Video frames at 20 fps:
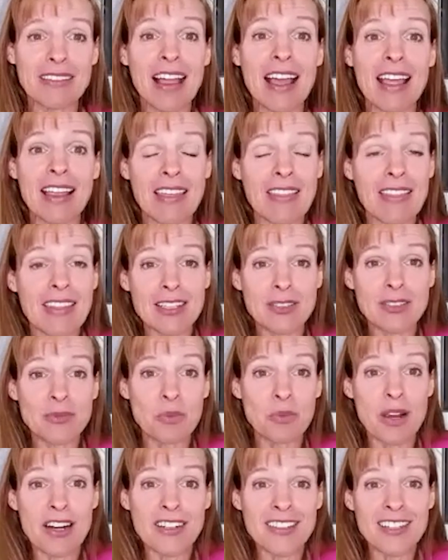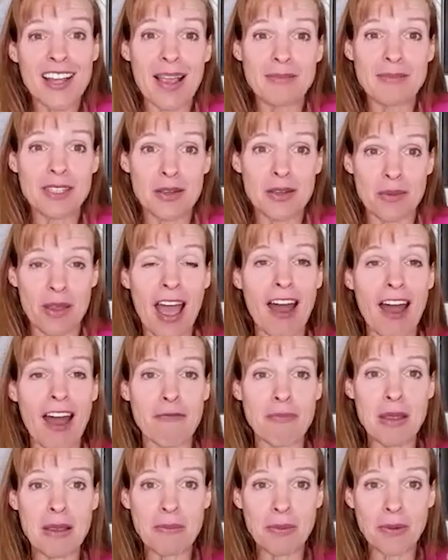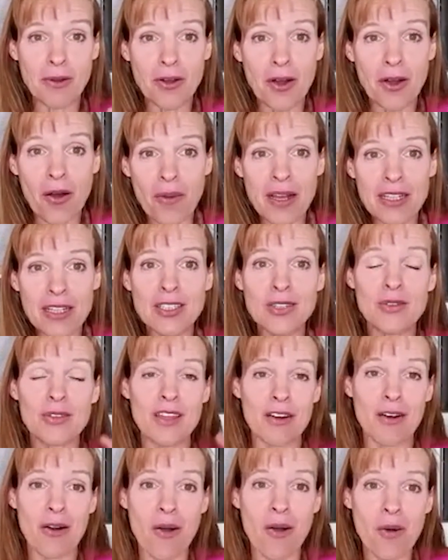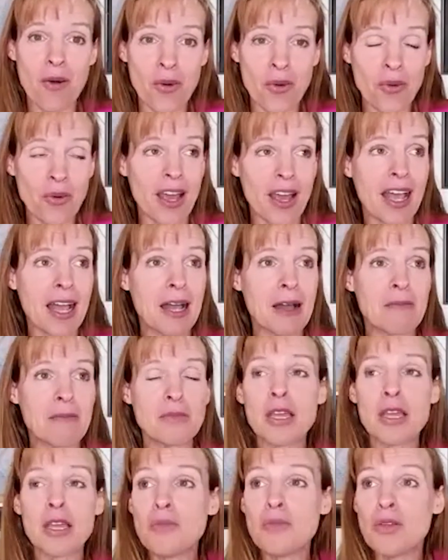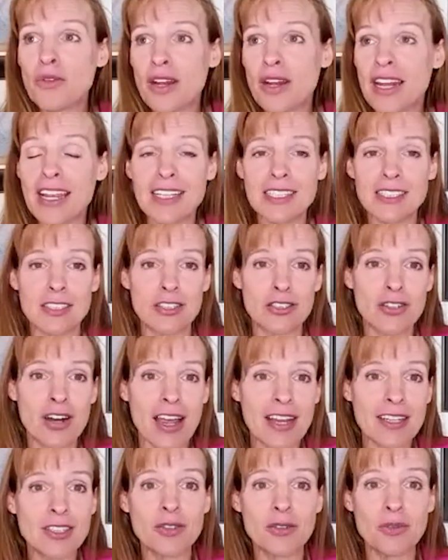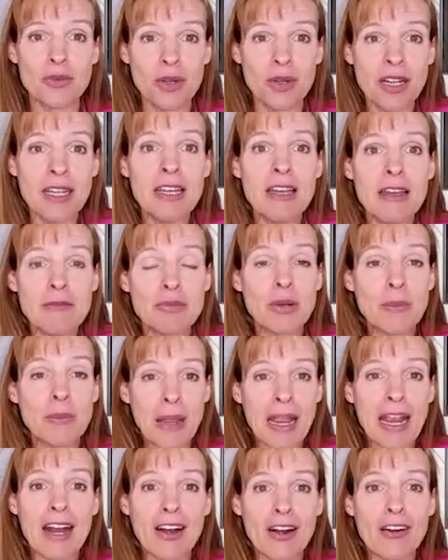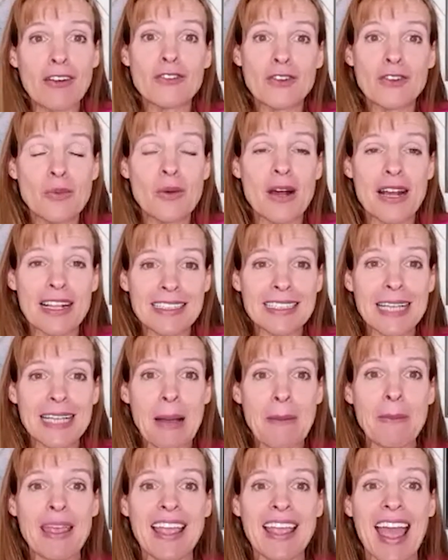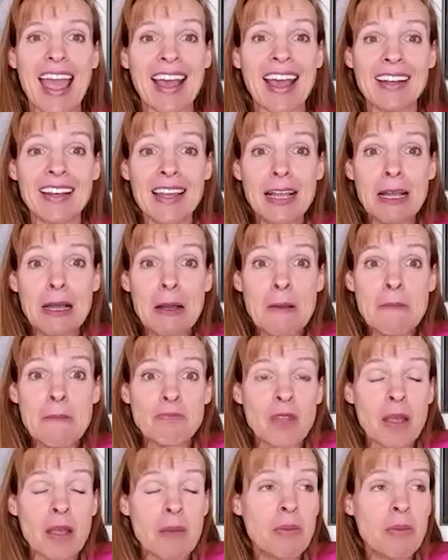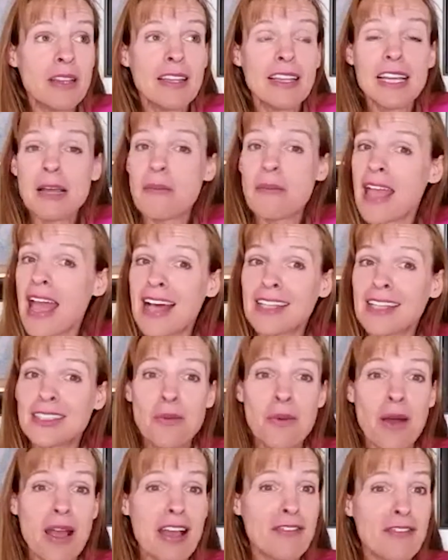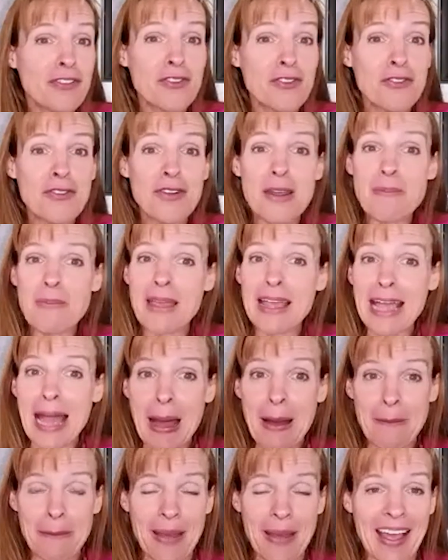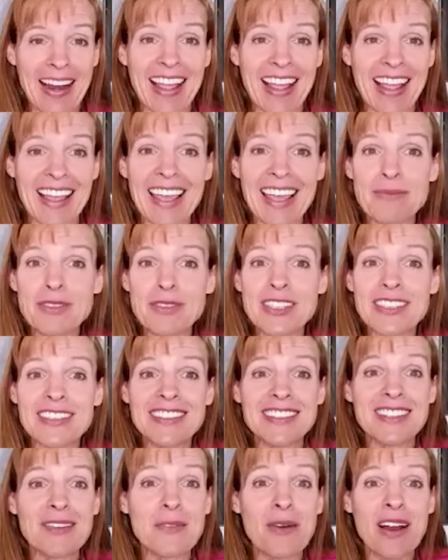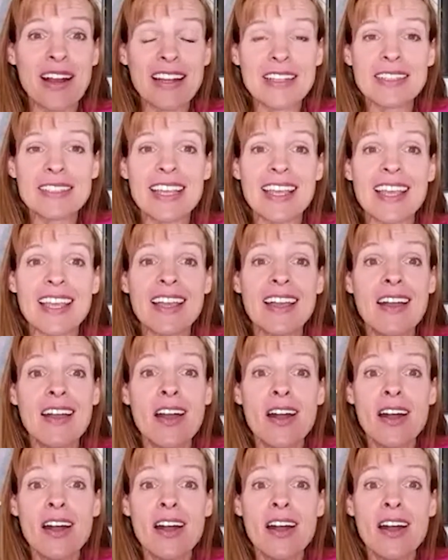like in these weird times that we have, people go into their own communities to try to prepare for what's coming. And polygamy has a way of creeping up. And I keep just wanting to say,